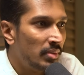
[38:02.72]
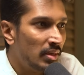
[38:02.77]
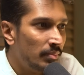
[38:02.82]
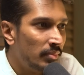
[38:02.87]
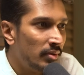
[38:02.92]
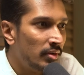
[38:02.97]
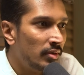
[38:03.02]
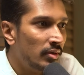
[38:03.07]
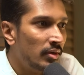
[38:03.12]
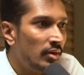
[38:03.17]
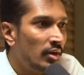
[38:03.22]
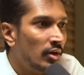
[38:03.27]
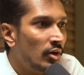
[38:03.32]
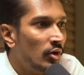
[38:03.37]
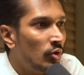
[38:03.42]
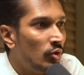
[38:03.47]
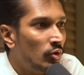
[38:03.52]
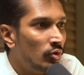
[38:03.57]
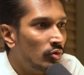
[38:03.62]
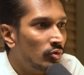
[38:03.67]
people
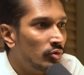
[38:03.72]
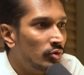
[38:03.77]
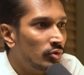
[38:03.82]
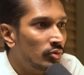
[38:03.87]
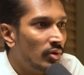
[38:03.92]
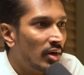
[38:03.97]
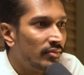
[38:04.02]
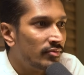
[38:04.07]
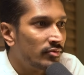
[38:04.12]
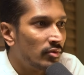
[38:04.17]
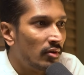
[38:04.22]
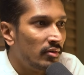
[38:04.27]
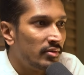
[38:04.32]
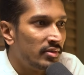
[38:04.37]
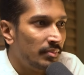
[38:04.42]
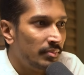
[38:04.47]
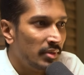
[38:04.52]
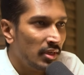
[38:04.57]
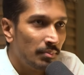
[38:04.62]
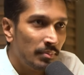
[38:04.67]
who you have solved
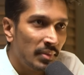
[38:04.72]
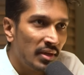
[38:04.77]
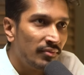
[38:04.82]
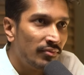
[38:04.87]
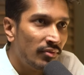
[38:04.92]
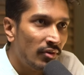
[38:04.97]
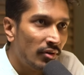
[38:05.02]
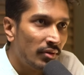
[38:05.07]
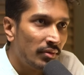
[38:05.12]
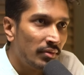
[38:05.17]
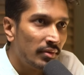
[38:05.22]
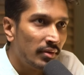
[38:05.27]
something big for.